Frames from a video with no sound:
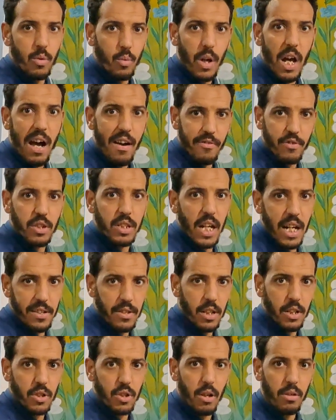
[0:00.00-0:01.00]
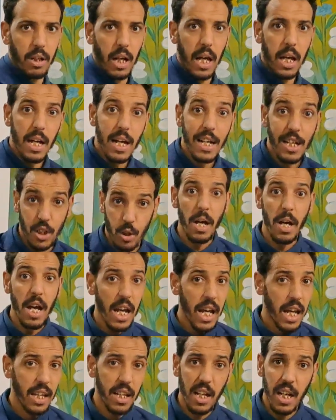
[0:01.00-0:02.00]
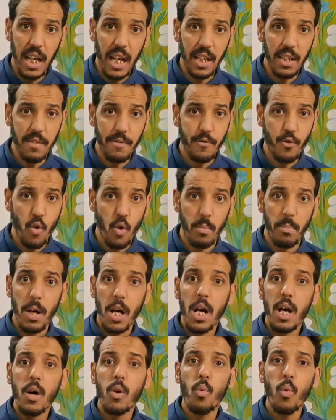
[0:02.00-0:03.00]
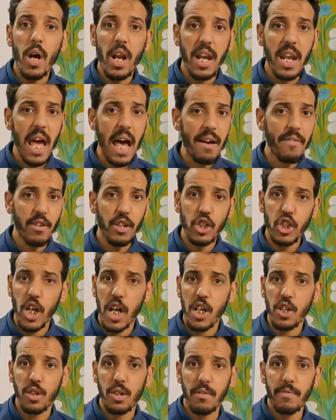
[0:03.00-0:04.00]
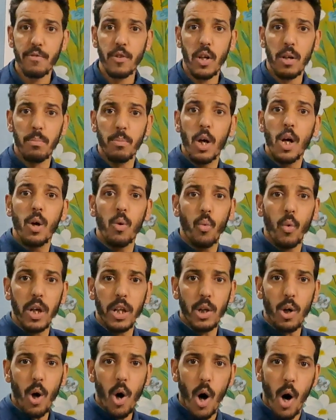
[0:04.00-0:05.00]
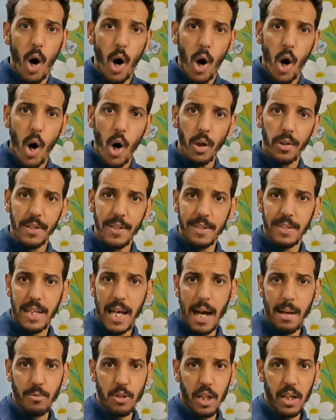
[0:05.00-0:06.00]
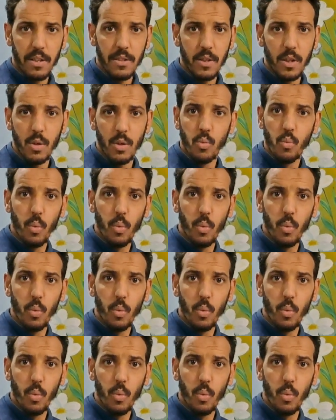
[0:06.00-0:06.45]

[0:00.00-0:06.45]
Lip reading: We have doesn't, okay? In the negative form, we never change the verb with all the subjects.